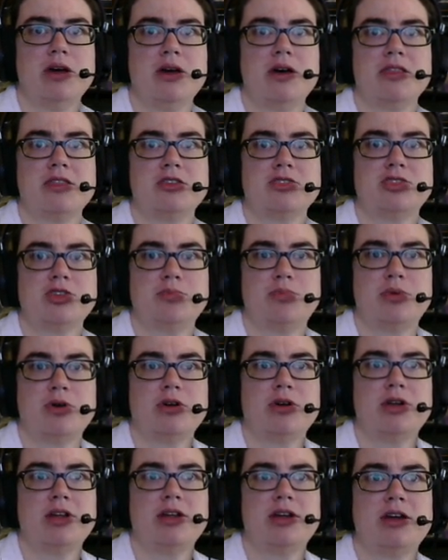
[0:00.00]
The
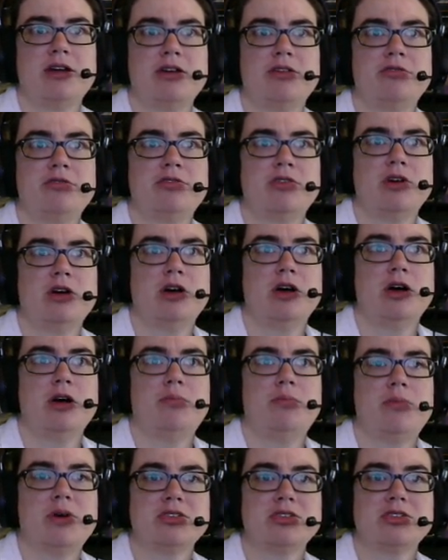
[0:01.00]
superlative,
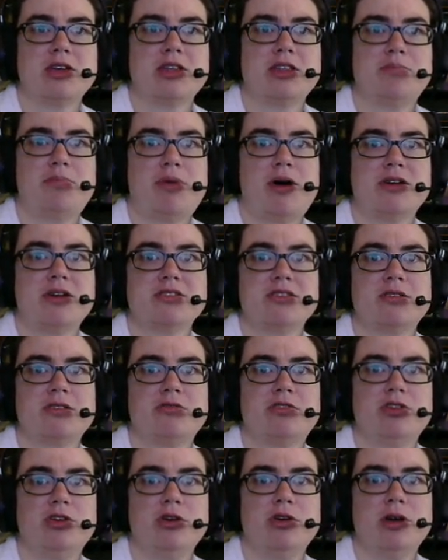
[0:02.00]
much like the positive
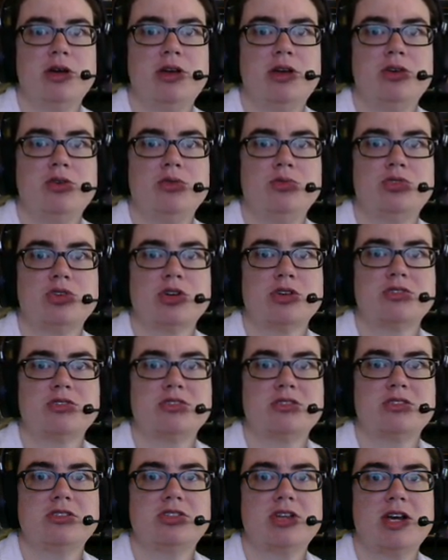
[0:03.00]
degree, you
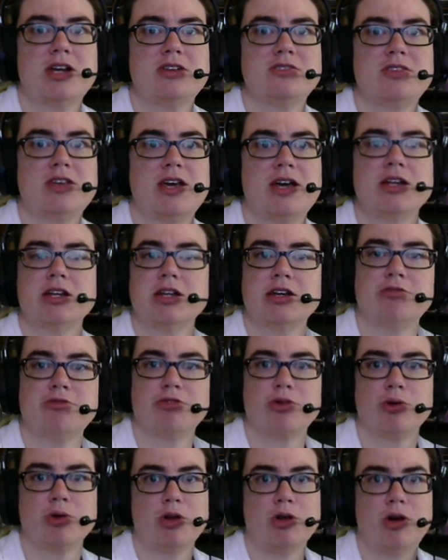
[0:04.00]
just change the ending
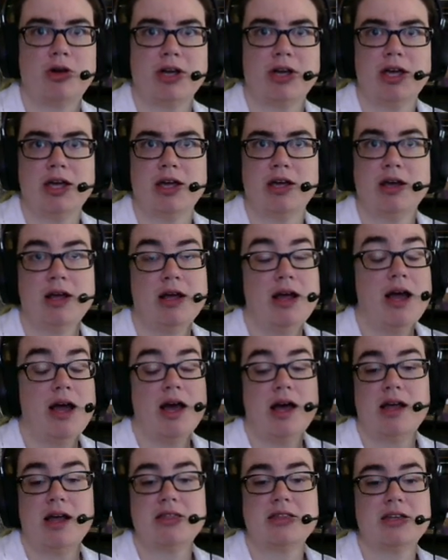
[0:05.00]
for a long E.
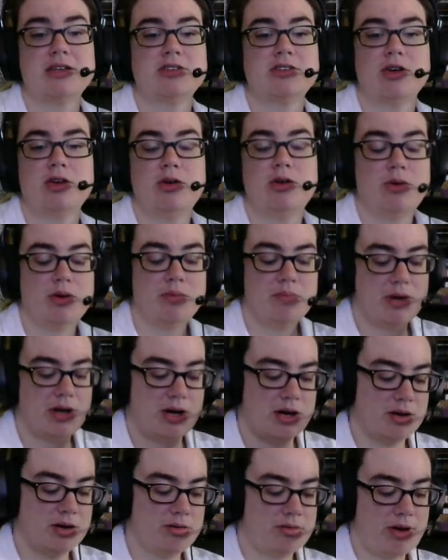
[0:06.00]
And that's how you
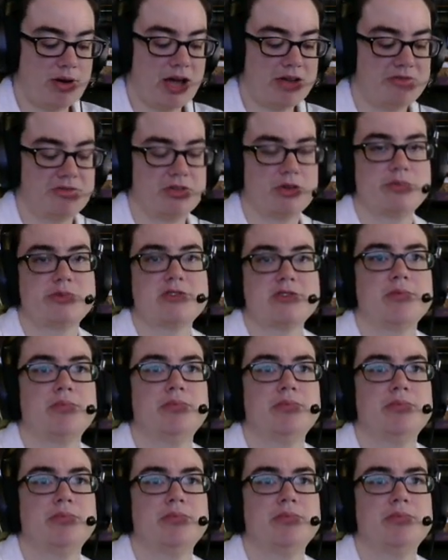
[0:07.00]
compare adverbs.